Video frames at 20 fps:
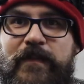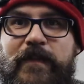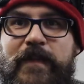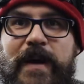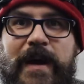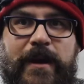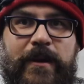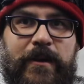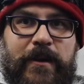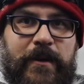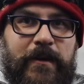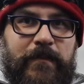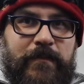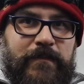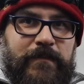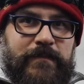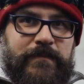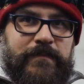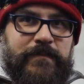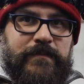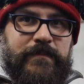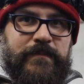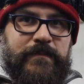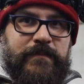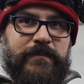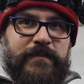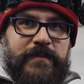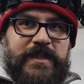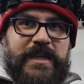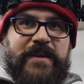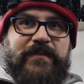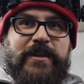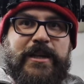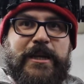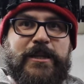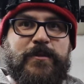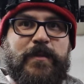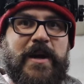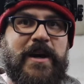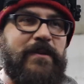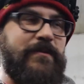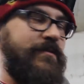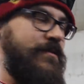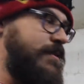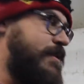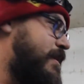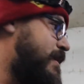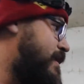don't know, 7 inch-pounds.